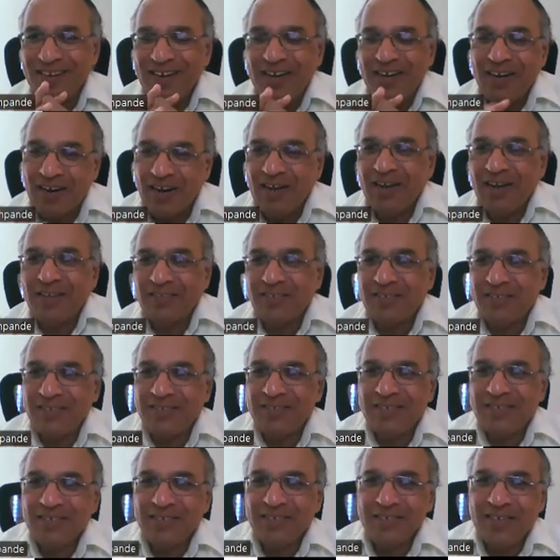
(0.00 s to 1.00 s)

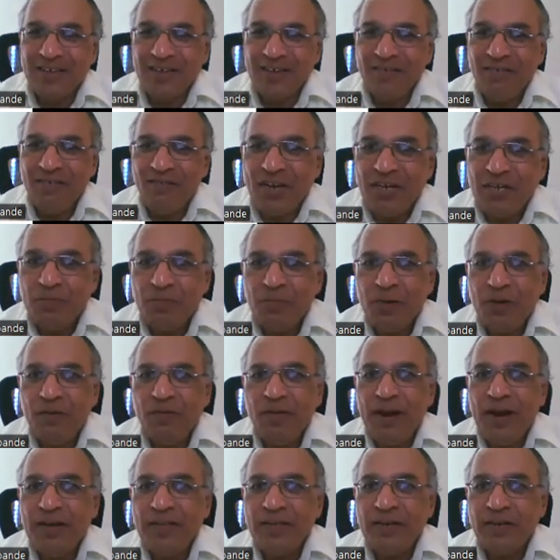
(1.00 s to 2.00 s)
Drugs which
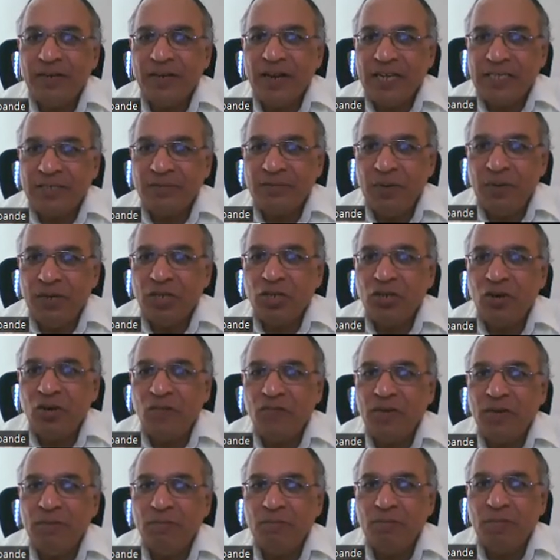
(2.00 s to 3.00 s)
prevent the transmission
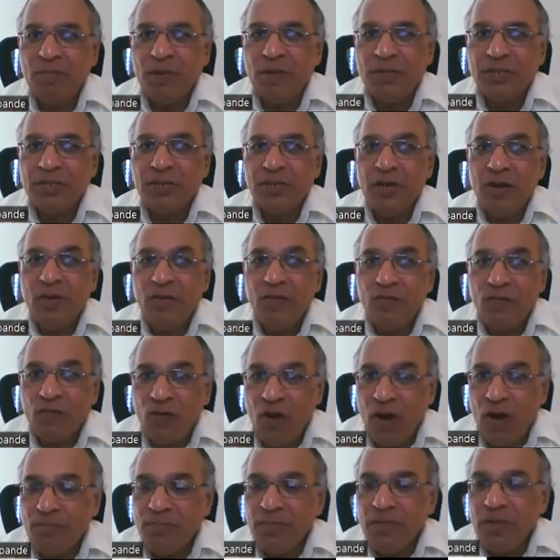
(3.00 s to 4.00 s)
of impulse
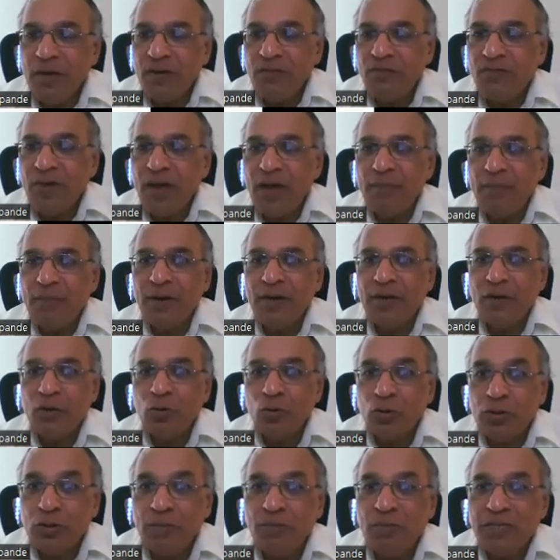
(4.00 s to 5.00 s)
from nerve fiber
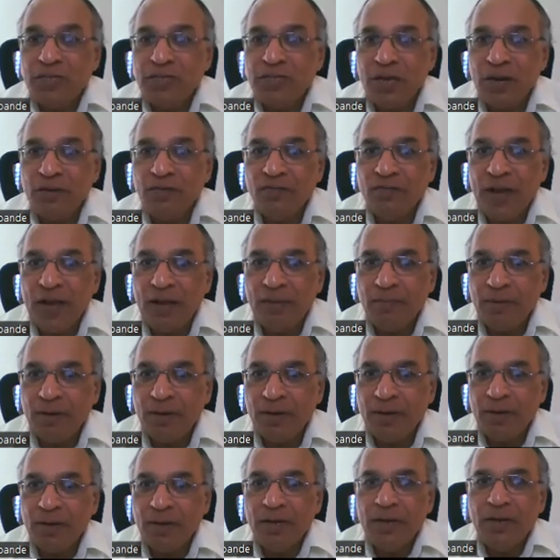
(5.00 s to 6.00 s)
to the muscle
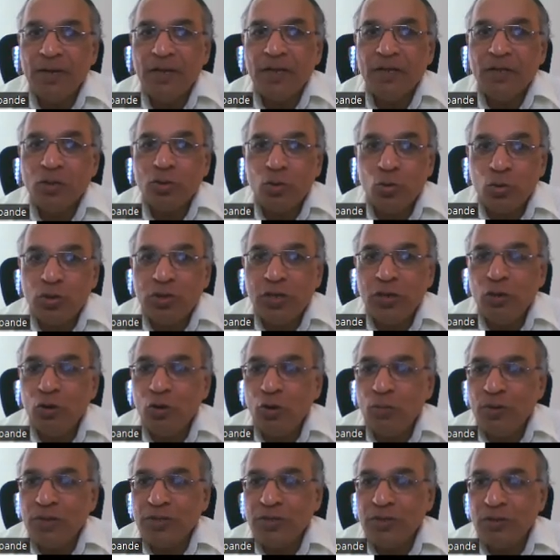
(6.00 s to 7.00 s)
fiber through the
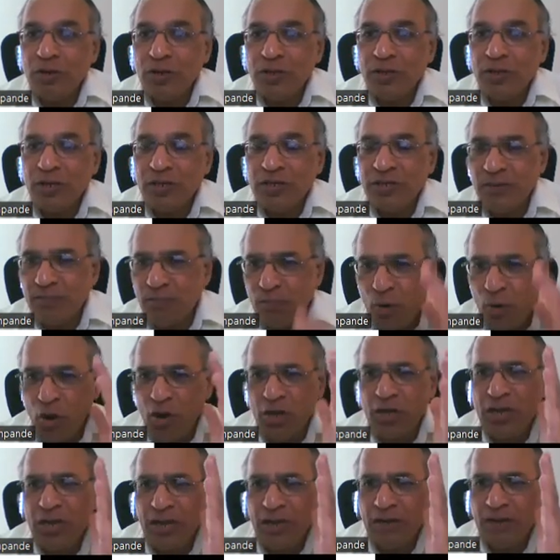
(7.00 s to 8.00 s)
neuromuscular junction.
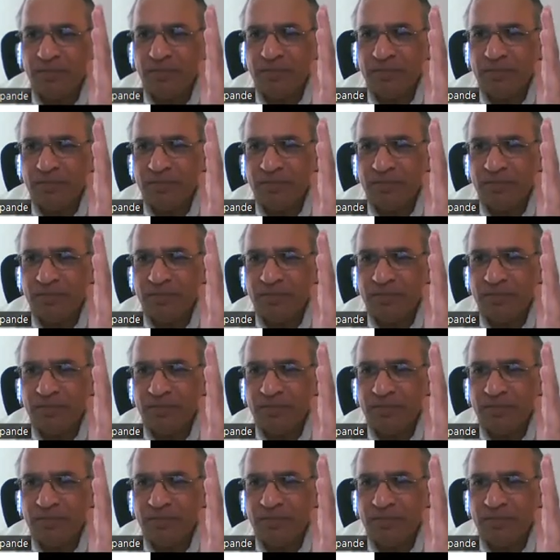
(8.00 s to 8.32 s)
Blocking.